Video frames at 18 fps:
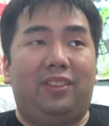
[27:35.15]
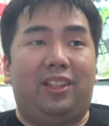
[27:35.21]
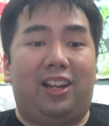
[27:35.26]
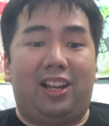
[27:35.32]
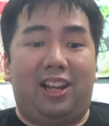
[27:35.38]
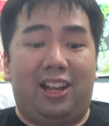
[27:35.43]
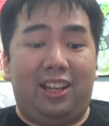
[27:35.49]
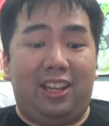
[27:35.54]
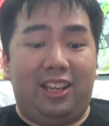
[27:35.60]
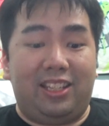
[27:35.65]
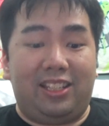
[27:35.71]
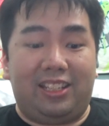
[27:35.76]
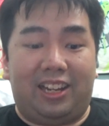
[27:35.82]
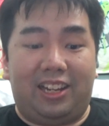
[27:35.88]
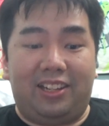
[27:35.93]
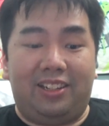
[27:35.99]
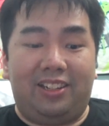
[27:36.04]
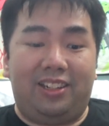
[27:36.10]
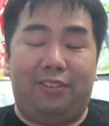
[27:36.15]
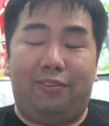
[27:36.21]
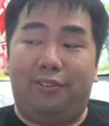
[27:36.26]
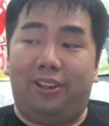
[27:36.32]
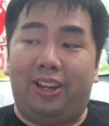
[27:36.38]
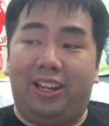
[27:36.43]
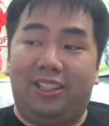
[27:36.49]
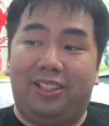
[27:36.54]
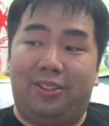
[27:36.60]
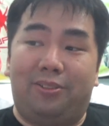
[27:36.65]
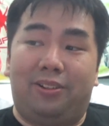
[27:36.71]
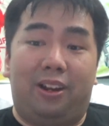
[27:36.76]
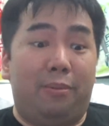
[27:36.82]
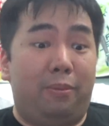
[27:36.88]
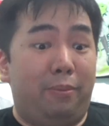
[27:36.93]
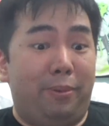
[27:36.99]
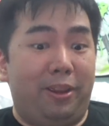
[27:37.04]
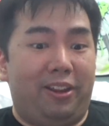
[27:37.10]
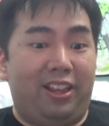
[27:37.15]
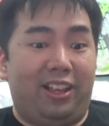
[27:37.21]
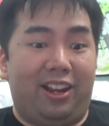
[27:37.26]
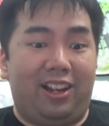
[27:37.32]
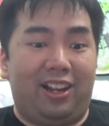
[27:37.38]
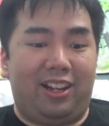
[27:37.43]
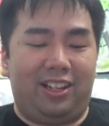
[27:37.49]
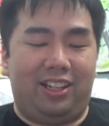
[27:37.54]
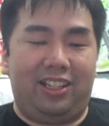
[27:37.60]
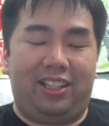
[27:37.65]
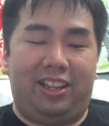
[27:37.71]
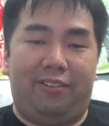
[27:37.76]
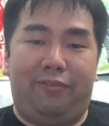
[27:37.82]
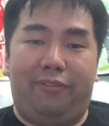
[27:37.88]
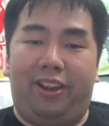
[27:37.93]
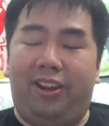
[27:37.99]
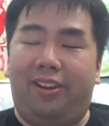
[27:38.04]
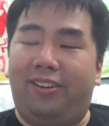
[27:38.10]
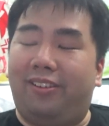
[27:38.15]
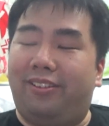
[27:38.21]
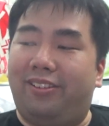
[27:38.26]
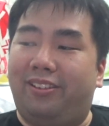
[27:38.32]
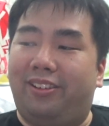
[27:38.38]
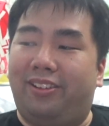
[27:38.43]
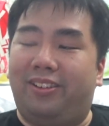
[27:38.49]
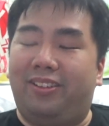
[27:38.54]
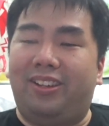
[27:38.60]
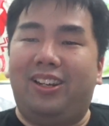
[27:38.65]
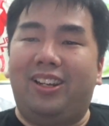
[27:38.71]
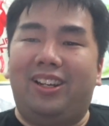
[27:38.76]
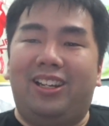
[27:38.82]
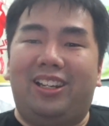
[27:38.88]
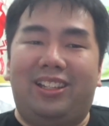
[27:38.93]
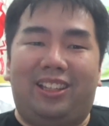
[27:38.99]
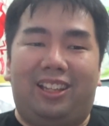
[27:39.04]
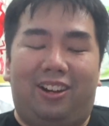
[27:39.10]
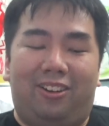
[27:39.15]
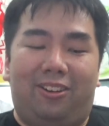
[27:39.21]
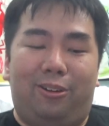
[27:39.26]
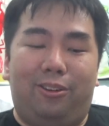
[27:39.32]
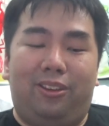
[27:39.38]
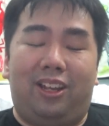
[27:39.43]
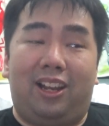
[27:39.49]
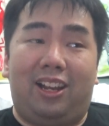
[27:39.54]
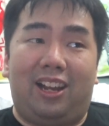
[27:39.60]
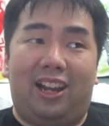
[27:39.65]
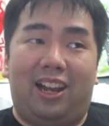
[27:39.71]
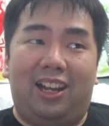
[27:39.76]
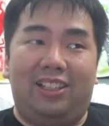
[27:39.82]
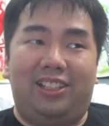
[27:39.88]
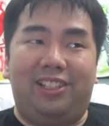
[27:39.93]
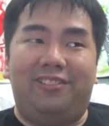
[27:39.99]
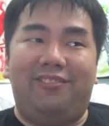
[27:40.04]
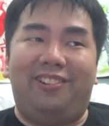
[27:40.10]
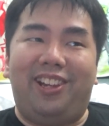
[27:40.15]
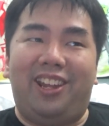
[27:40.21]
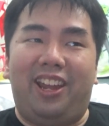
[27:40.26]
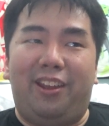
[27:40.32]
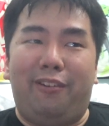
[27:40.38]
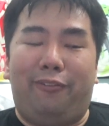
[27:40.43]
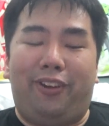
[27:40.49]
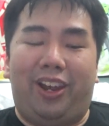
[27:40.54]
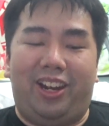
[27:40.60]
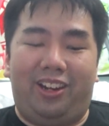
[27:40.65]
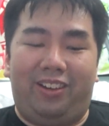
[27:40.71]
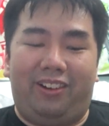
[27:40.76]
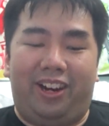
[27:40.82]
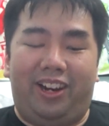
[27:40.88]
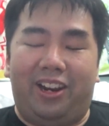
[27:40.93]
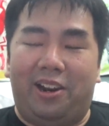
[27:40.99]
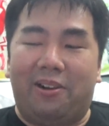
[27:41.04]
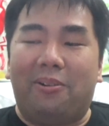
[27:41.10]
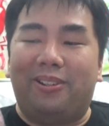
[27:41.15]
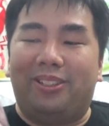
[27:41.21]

Takagi-san. If you guys know, I'm a big Takagi-san fan, uh, or Takahashi Rie fan right now.